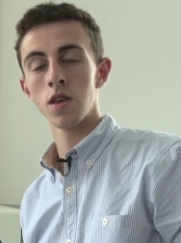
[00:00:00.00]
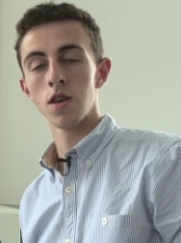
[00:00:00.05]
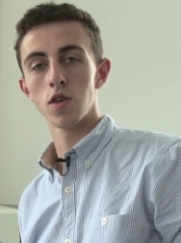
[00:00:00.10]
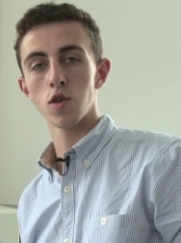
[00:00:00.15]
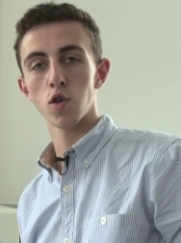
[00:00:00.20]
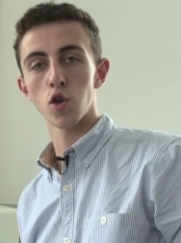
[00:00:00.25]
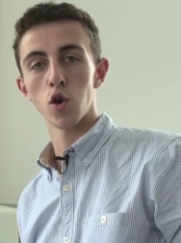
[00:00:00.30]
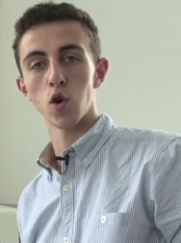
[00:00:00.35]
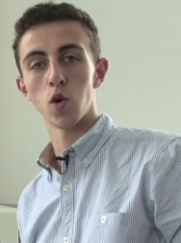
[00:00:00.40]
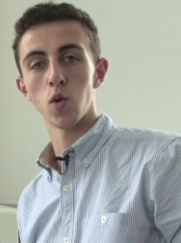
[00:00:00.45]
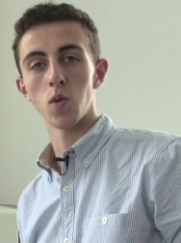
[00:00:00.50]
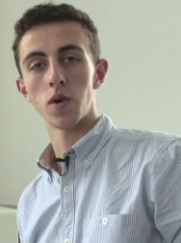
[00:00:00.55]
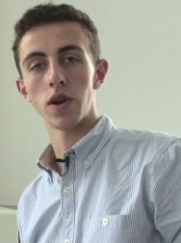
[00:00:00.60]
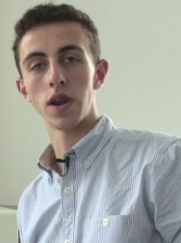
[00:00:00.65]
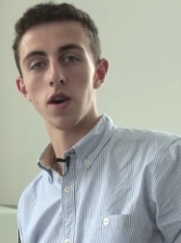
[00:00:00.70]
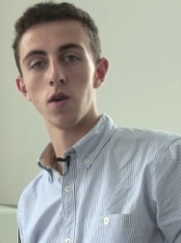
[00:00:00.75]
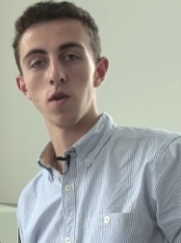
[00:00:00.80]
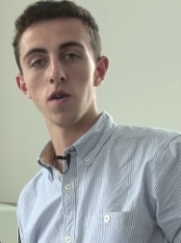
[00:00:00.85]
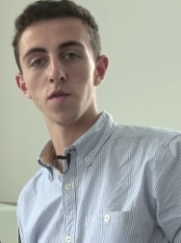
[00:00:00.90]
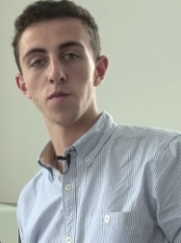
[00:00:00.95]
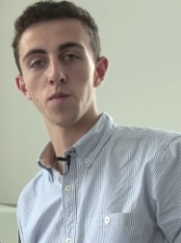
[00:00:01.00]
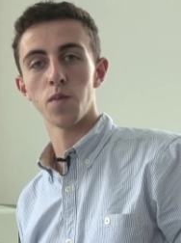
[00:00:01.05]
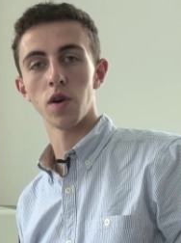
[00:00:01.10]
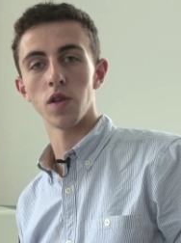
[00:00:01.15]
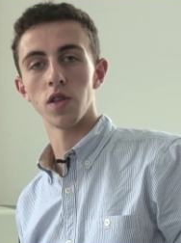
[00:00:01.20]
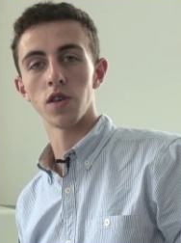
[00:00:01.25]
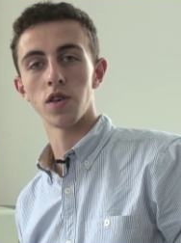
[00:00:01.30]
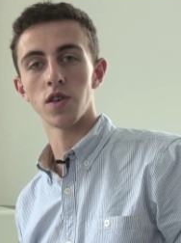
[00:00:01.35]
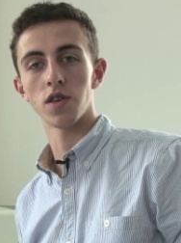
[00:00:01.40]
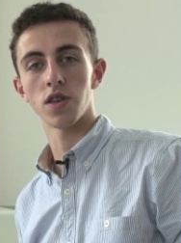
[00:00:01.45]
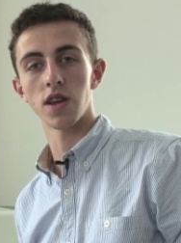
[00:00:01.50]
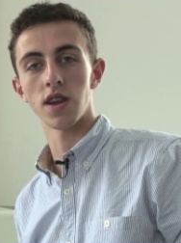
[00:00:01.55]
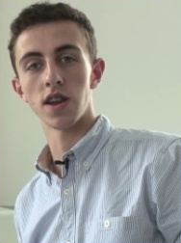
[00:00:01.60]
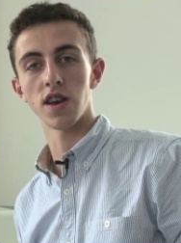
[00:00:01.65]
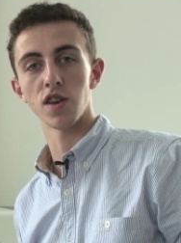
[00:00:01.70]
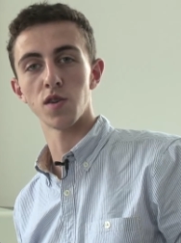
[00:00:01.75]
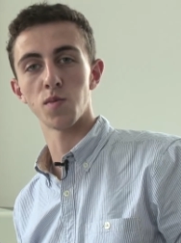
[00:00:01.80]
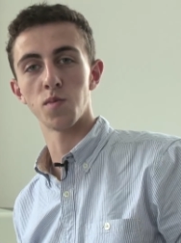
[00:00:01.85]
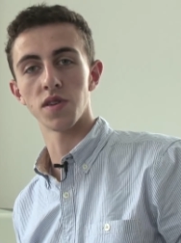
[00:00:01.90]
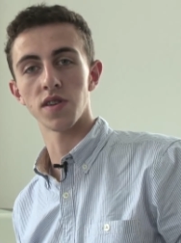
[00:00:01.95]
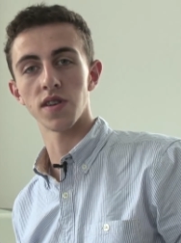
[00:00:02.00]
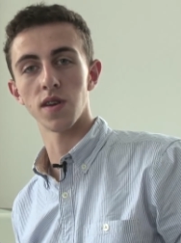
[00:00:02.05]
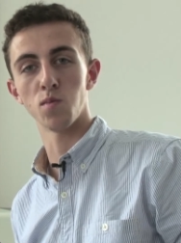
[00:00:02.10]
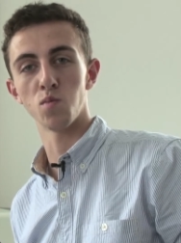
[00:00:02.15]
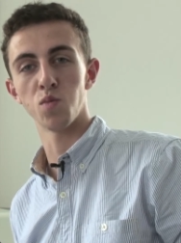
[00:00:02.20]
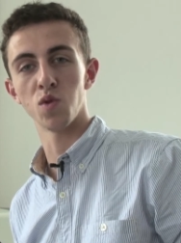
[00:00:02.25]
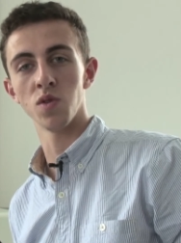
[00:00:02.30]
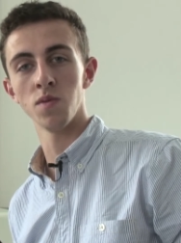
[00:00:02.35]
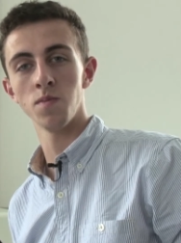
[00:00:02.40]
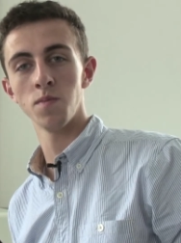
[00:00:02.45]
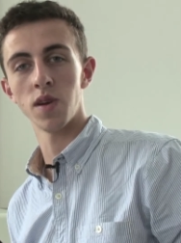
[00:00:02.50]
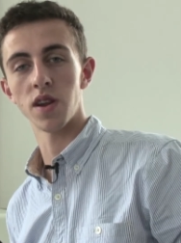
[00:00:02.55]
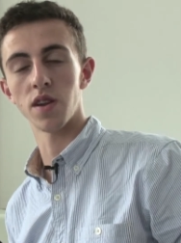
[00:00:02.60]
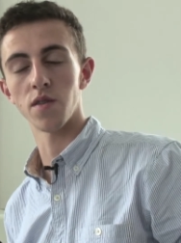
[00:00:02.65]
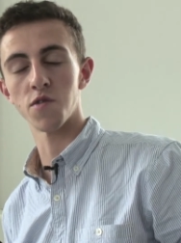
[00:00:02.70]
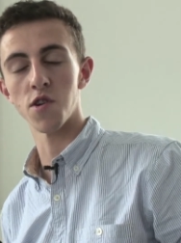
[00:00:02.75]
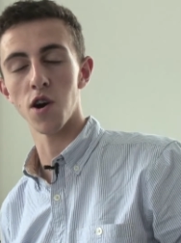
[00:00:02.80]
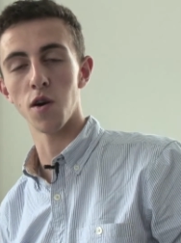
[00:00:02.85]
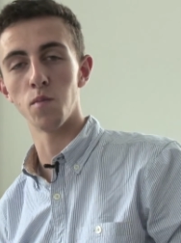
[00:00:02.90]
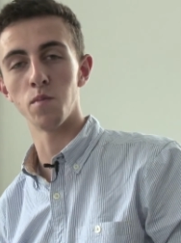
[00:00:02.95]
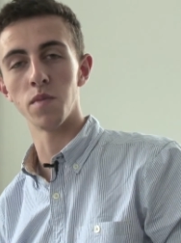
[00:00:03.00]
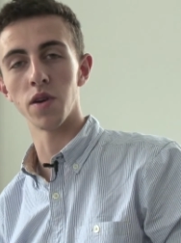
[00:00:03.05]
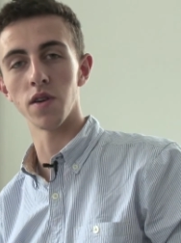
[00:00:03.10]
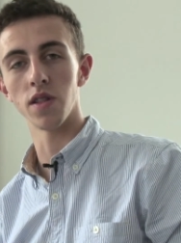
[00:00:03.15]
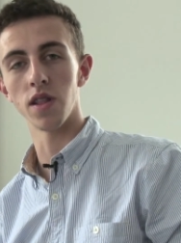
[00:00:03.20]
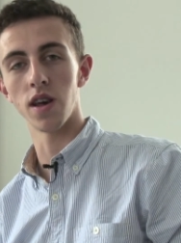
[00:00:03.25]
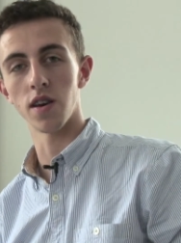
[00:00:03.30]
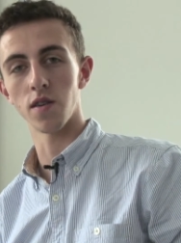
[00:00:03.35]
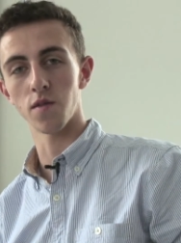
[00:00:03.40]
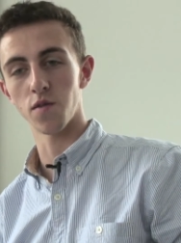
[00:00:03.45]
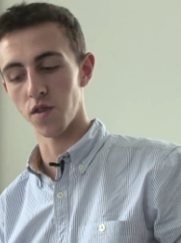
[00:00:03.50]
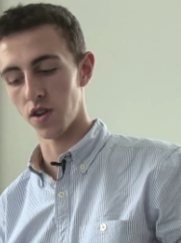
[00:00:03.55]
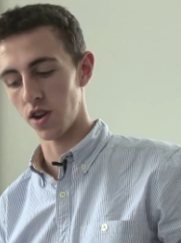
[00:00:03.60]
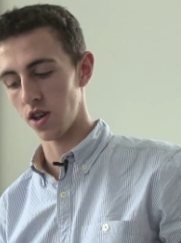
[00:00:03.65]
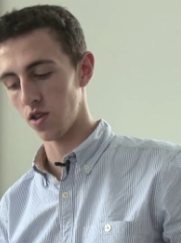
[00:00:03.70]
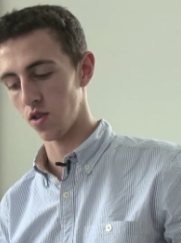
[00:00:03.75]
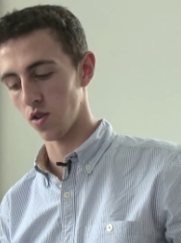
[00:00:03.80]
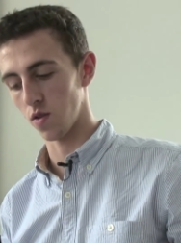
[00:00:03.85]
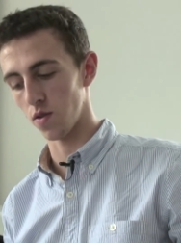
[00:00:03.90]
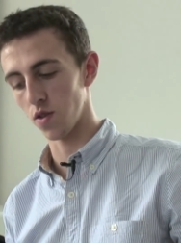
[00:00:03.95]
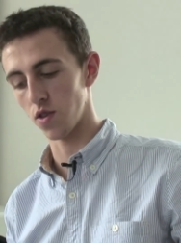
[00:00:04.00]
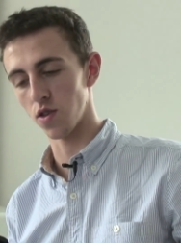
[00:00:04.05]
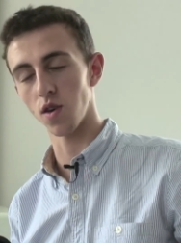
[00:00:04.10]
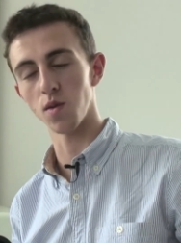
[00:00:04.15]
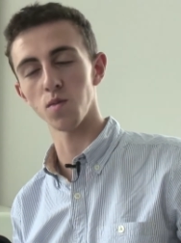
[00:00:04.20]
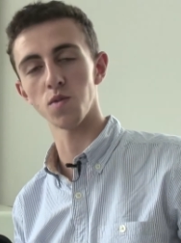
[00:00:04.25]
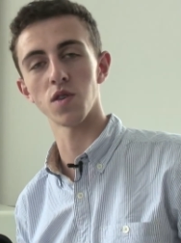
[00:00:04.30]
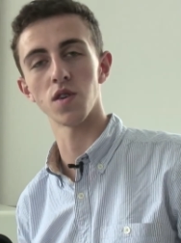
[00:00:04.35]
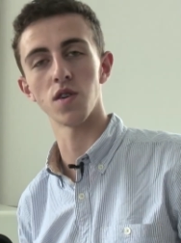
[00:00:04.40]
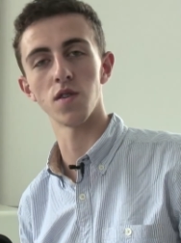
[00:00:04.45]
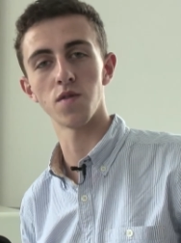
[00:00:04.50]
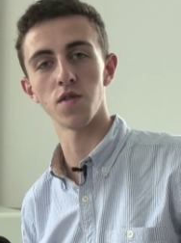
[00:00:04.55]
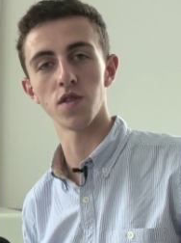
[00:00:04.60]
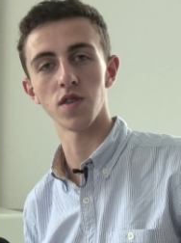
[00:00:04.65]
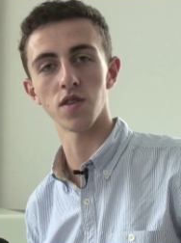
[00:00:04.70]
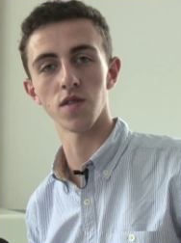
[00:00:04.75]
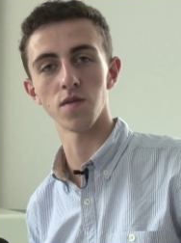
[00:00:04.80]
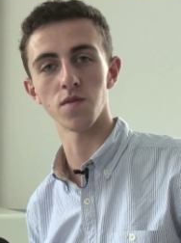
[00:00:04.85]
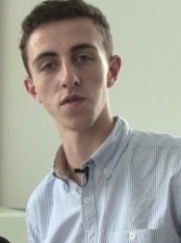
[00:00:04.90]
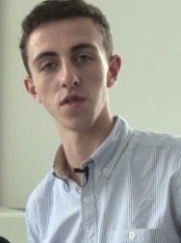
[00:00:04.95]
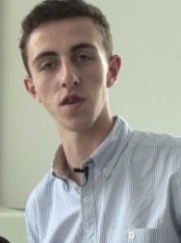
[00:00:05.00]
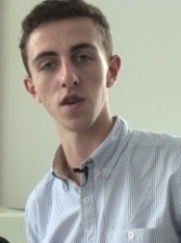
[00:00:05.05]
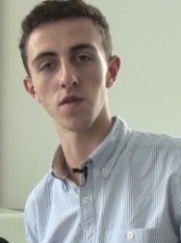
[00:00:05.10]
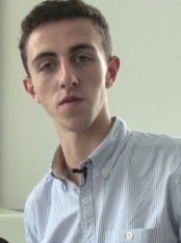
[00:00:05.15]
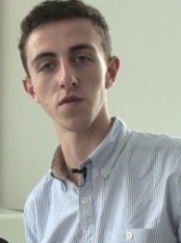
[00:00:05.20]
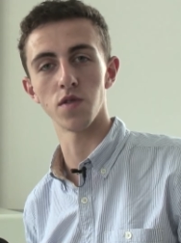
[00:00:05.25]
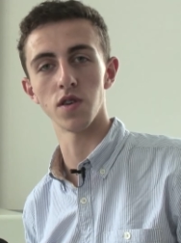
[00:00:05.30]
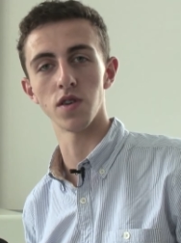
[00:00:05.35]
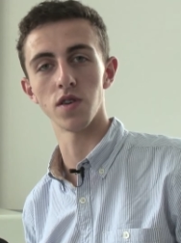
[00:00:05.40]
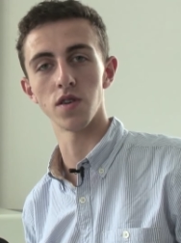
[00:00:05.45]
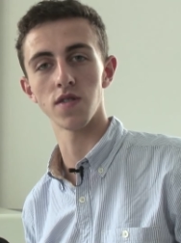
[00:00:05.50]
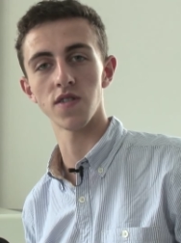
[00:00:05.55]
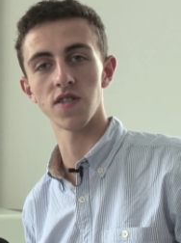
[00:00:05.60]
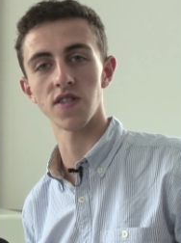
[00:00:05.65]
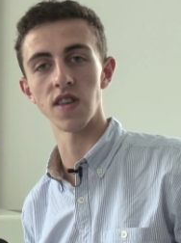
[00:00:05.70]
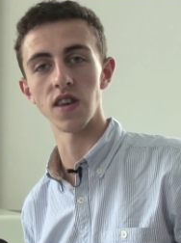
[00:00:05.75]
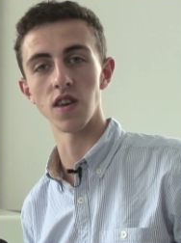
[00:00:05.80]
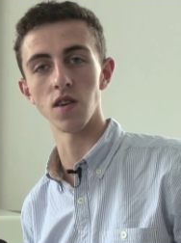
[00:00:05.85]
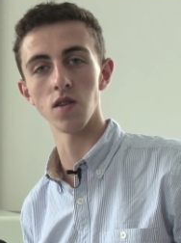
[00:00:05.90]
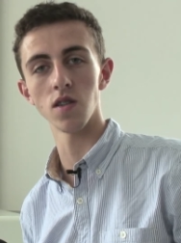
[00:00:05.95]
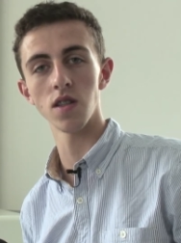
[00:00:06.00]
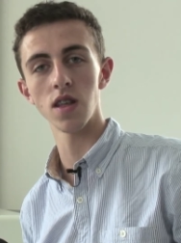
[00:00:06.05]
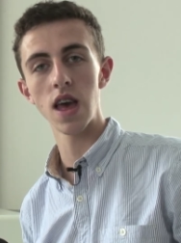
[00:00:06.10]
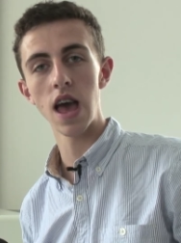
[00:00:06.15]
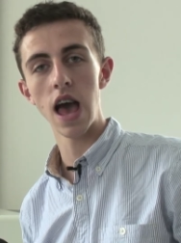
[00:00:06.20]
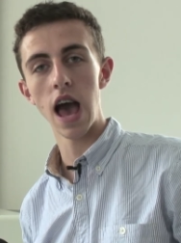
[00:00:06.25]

So now I've polished and etched my sample and I've got a mirror-like finish on the top surface of, of the steel.